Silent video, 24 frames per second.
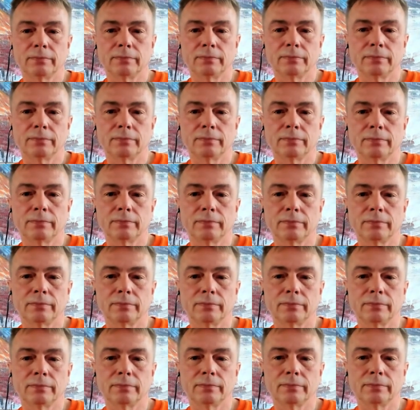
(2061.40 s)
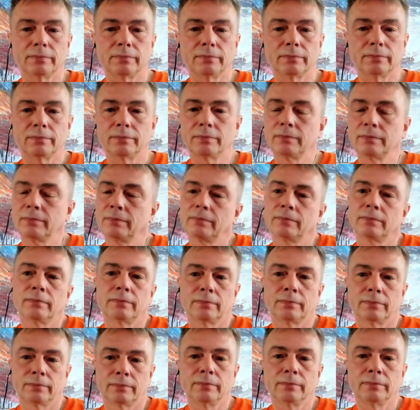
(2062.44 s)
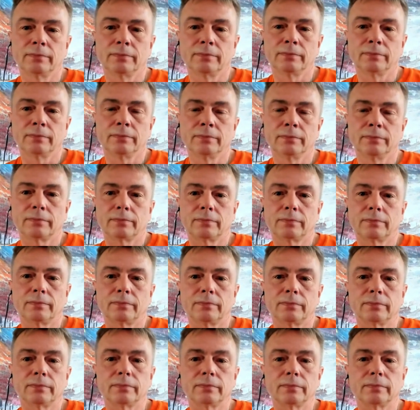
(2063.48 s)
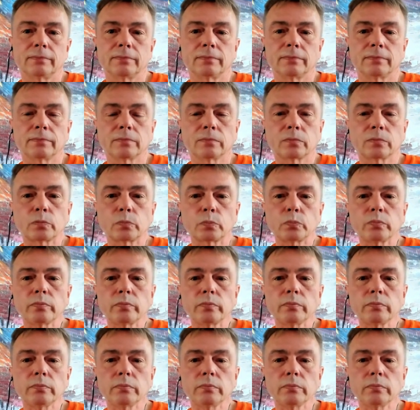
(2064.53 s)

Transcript: (silent)